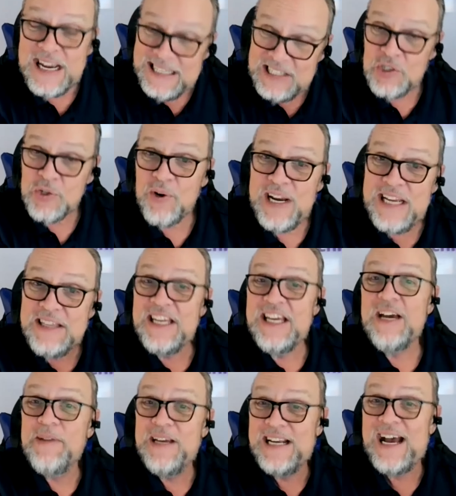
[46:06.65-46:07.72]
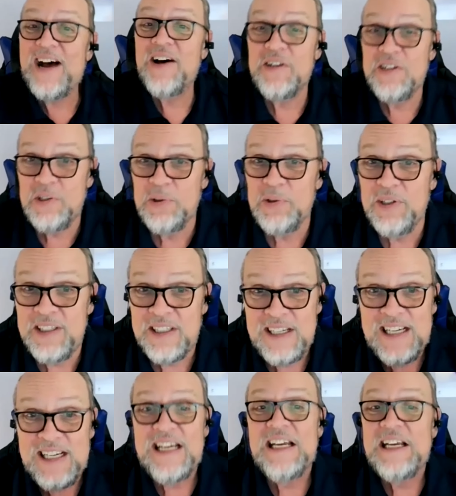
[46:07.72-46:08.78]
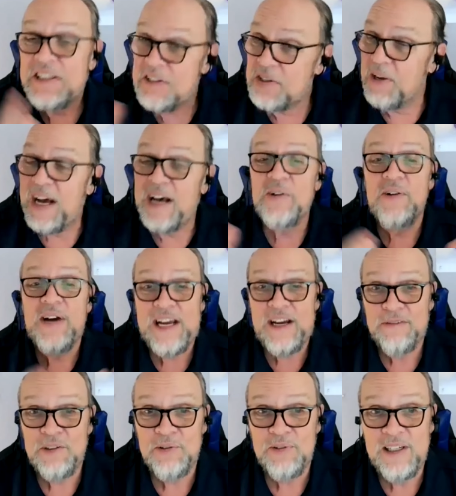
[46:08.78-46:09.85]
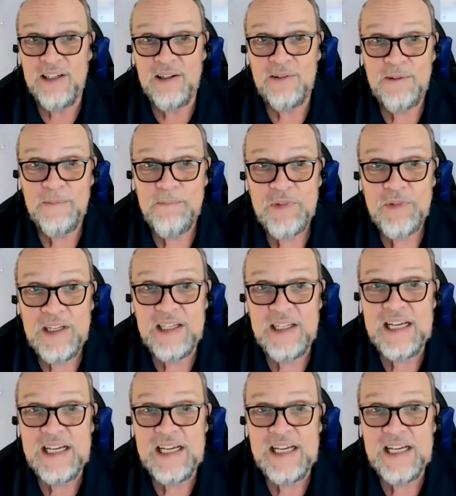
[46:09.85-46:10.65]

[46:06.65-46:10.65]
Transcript: I can train them in how to do it, so I don't have to now.